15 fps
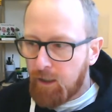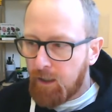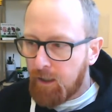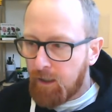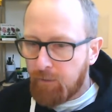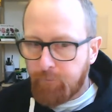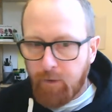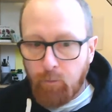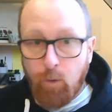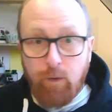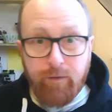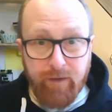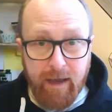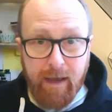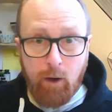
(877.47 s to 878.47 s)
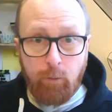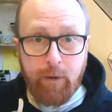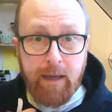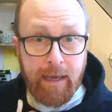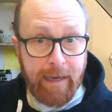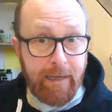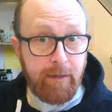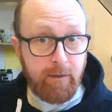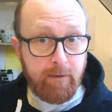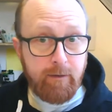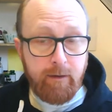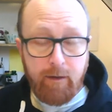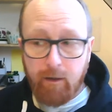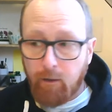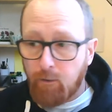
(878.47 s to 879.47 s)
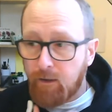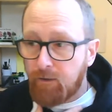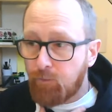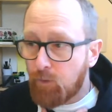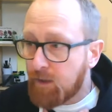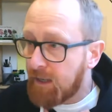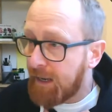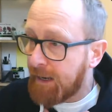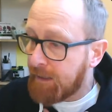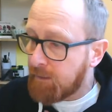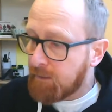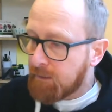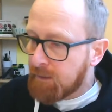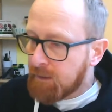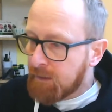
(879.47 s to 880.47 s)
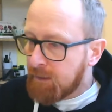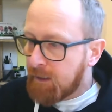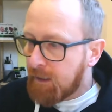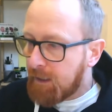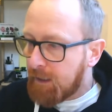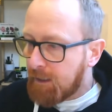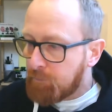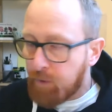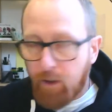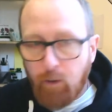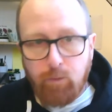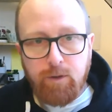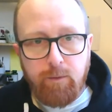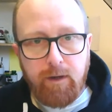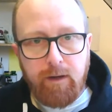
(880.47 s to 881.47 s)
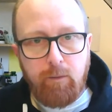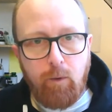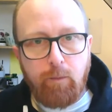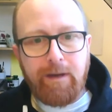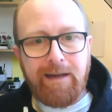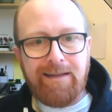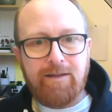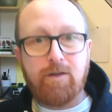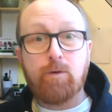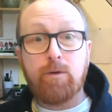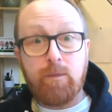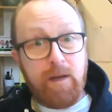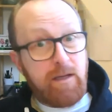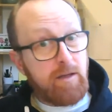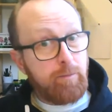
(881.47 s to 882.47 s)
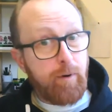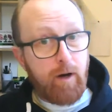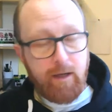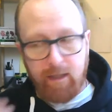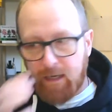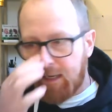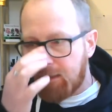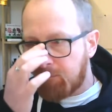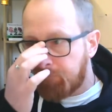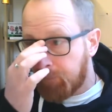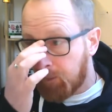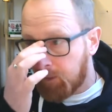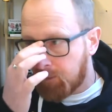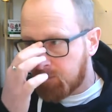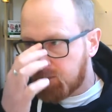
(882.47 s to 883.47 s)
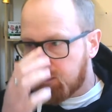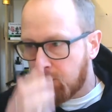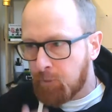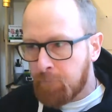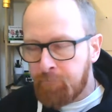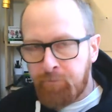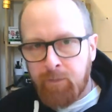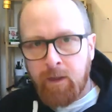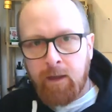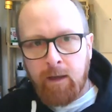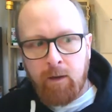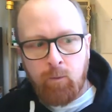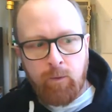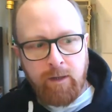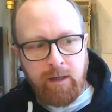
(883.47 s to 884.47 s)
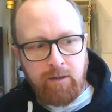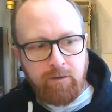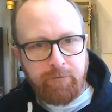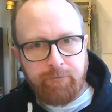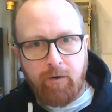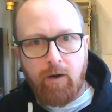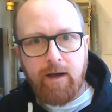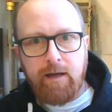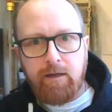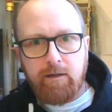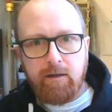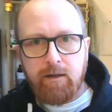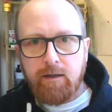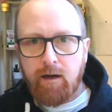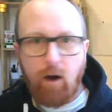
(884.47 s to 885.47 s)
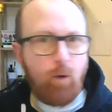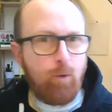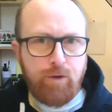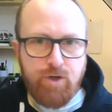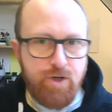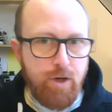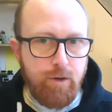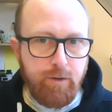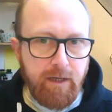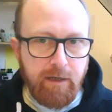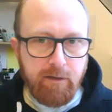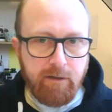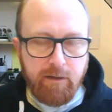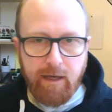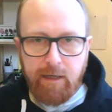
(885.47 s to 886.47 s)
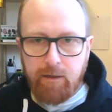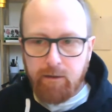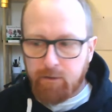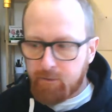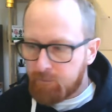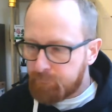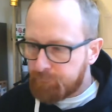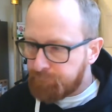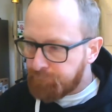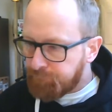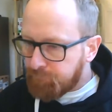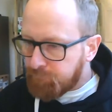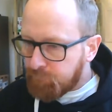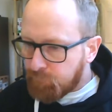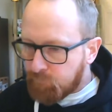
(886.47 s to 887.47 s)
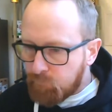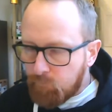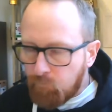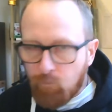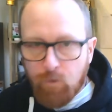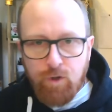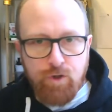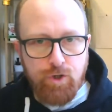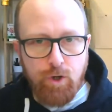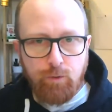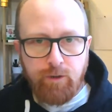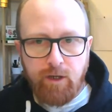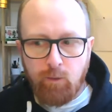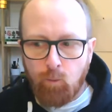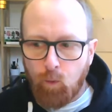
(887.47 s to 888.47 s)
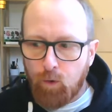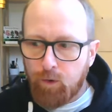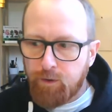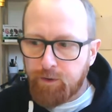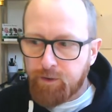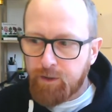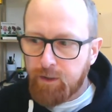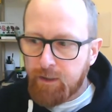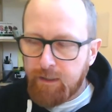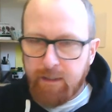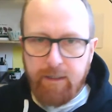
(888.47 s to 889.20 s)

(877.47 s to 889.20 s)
and we'll give it a helping hand, you know, if we can, but ultimately what we need to do is we need to buy the land first. So we need to find old shooting estates, shooting woods,